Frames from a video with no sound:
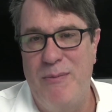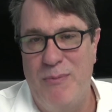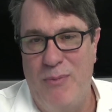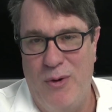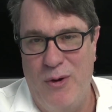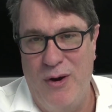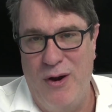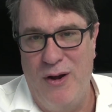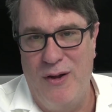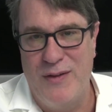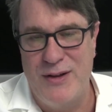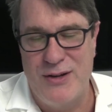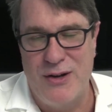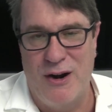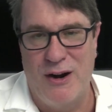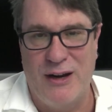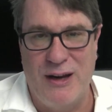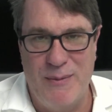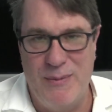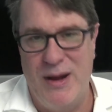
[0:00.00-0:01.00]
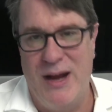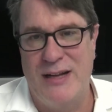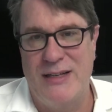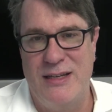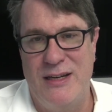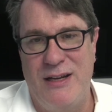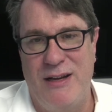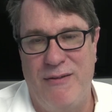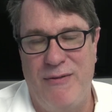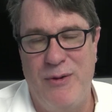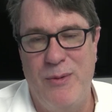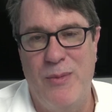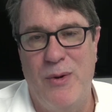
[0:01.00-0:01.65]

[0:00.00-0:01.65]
put all the target Macs in DFU